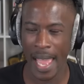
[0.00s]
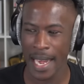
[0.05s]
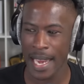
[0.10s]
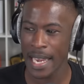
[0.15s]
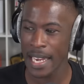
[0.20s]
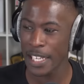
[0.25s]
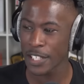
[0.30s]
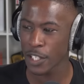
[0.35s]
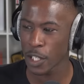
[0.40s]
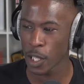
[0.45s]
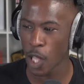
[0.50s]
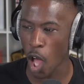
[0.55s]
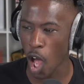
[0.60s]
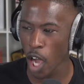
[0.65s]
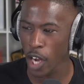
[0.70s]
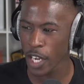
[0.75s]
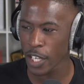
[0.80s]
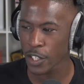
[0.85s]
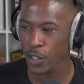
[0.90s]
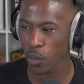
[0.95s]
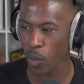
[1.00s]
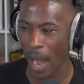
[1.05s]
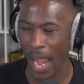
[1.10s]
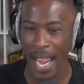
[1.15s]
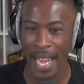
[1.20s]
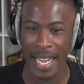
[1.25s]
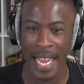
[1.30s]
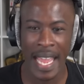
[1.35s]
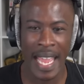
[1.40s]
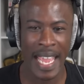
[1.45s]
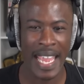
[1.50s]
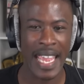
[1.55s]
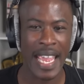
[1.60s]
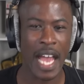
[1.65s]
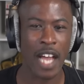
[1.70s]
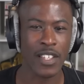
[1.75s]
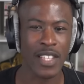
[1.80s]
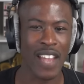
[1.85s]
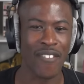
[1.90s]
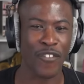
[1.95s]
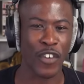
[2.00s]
and in his longest reign, he held it